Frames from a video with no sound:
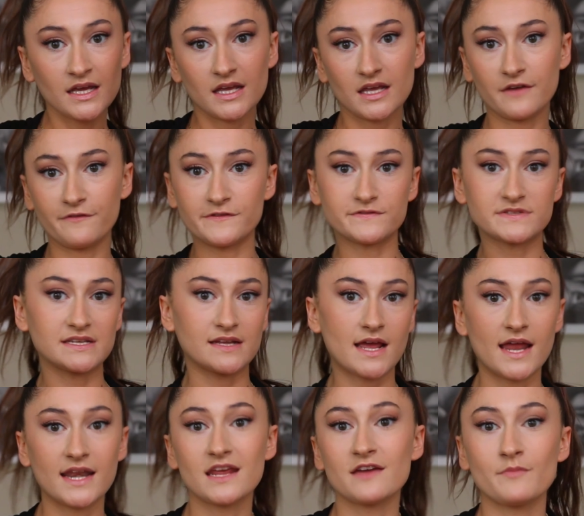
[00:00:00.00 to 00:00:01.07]
if you've seen
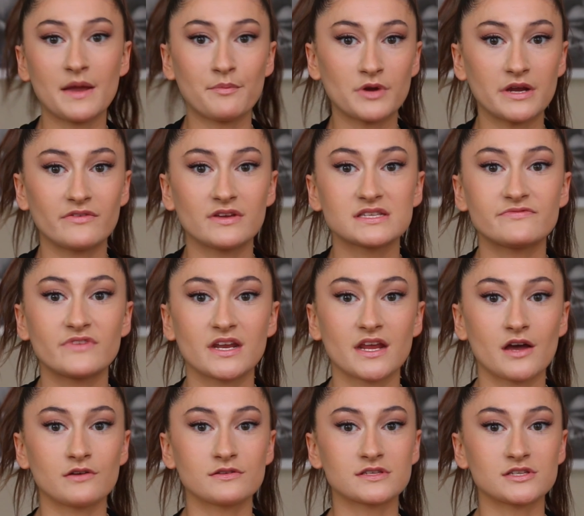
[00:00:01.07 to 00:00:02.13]
any of my previous
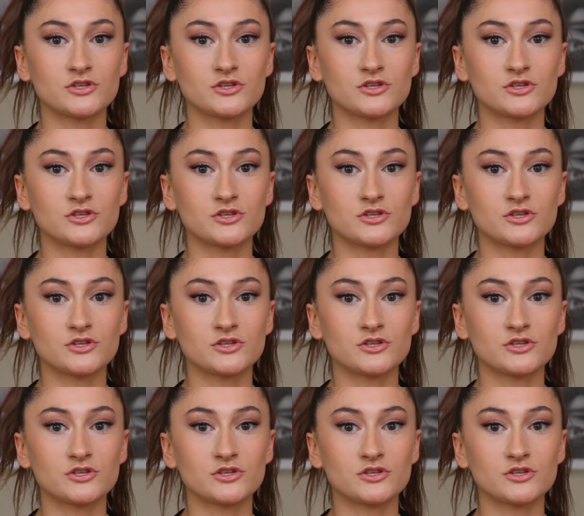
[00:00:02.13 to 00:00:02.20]
videos,